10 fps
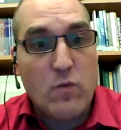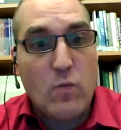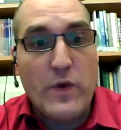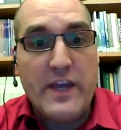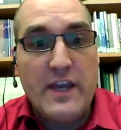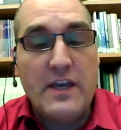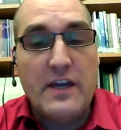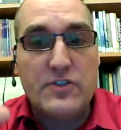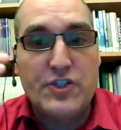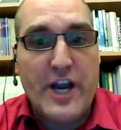We
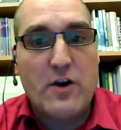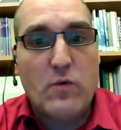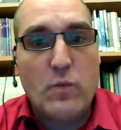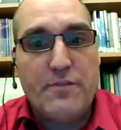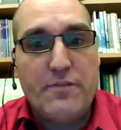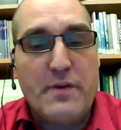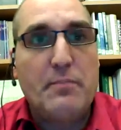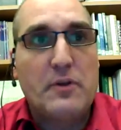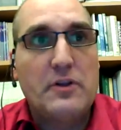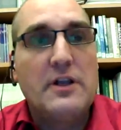share with
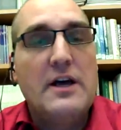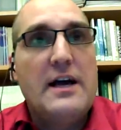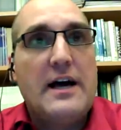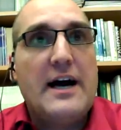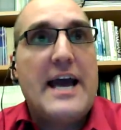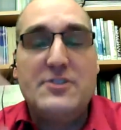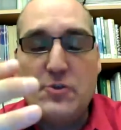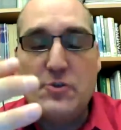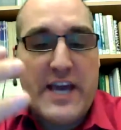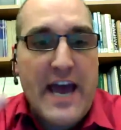people, uh, as
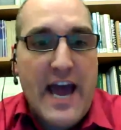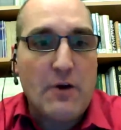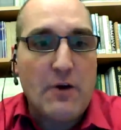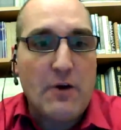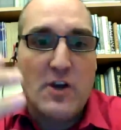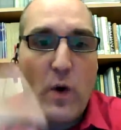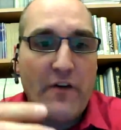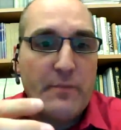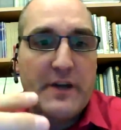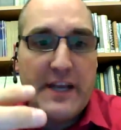you said, how
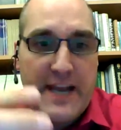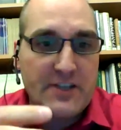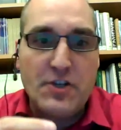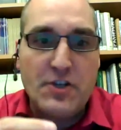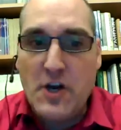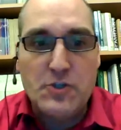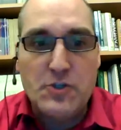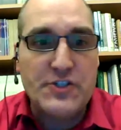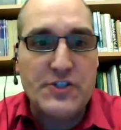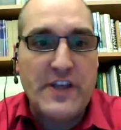aquarium connects to the
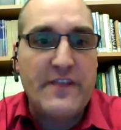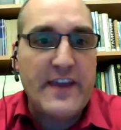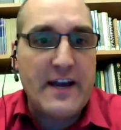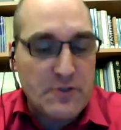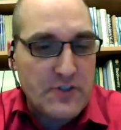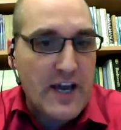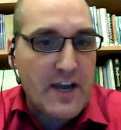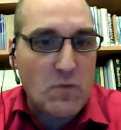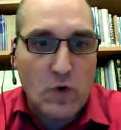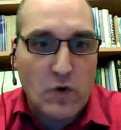oceans and the
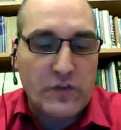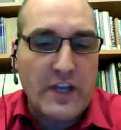outside world.